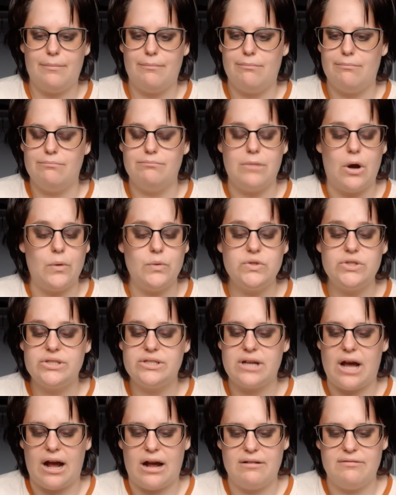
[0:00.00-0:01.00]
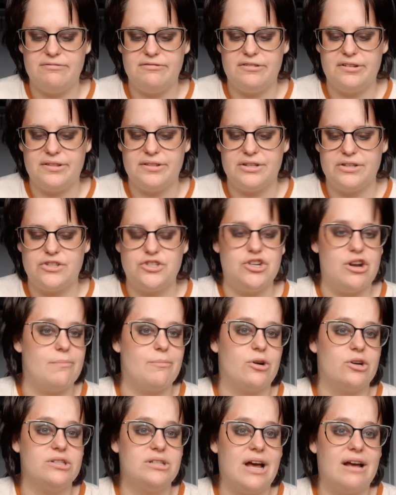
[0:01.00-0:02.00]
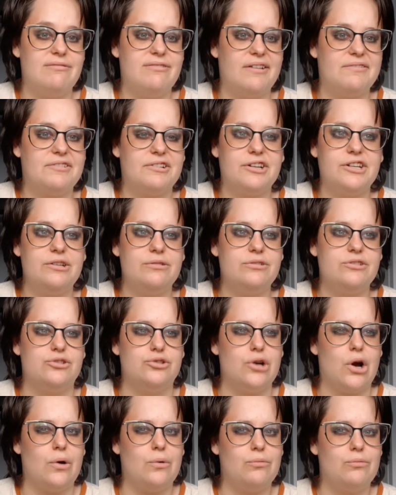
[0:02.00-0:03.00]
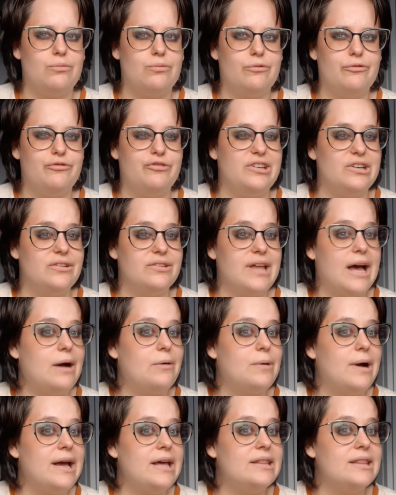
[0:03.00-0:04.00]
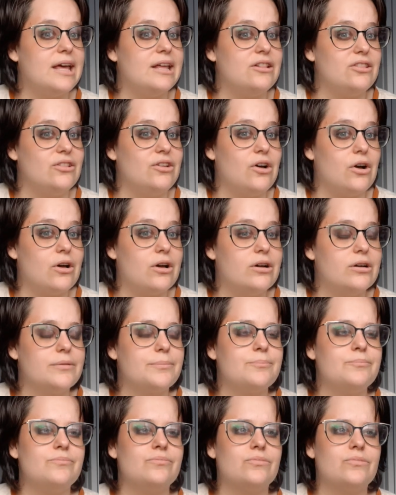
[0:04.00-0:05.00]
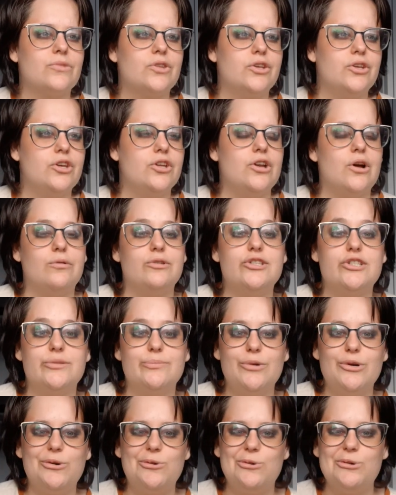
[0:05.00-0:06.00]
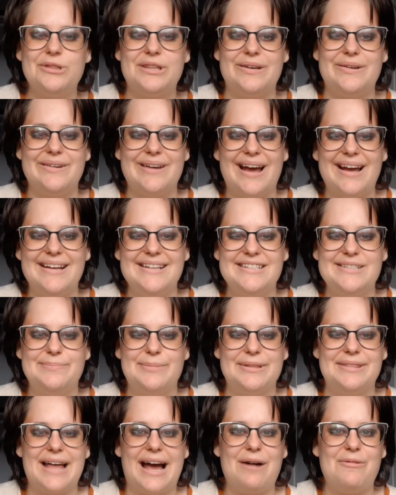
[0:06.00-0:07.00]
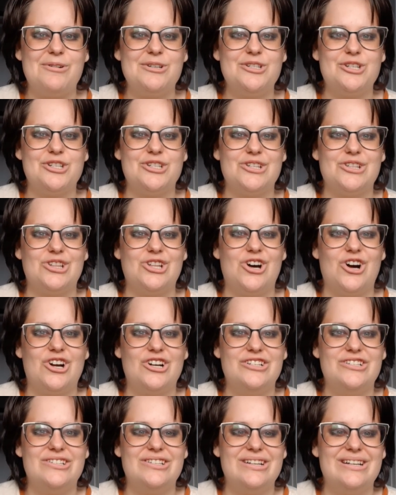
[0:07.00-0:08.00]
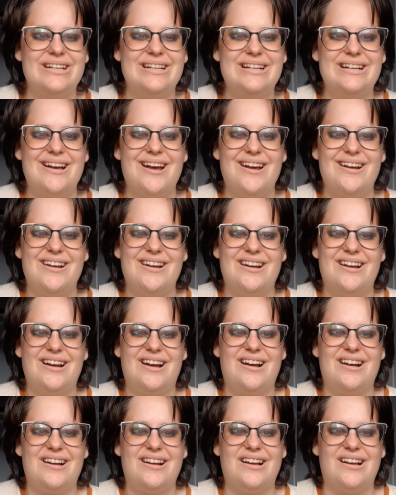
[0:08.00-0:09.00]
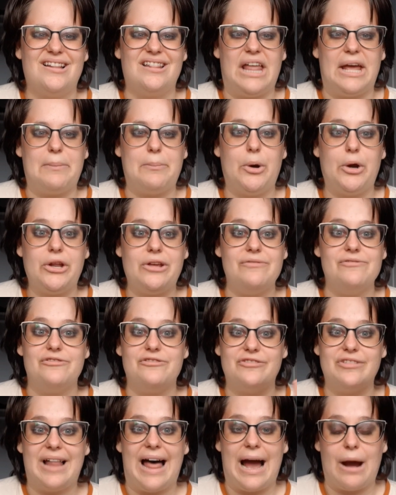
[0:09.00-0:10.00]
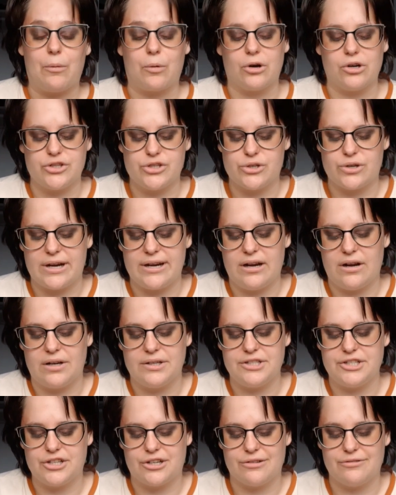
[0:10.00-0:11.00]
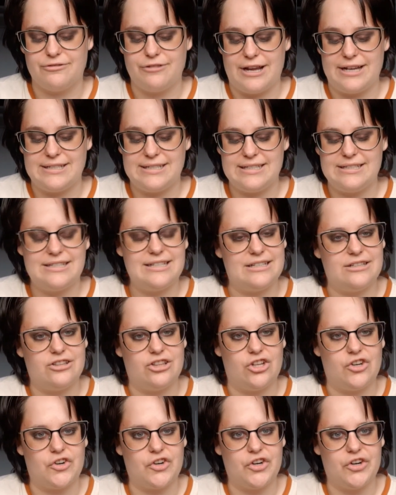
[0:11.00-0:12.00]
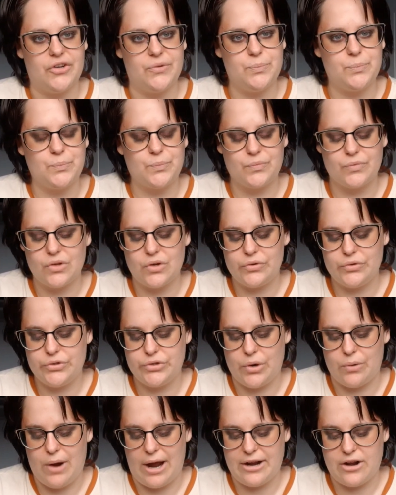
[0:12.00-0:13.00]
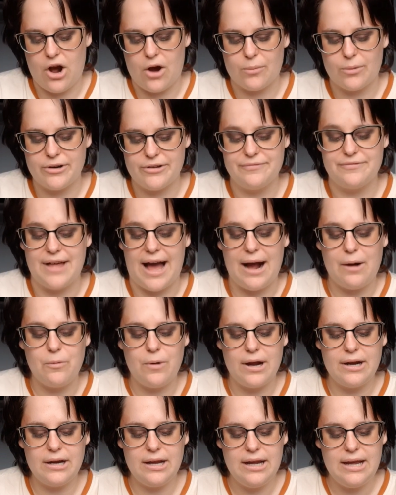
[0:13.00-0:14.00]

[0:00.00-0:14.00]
most of the shimmers I've ever used don't feel that way. They look, you know, smooth and nice, but that one just looked like putting flour straight onto your face. It didn't look good. So I got rid of that one,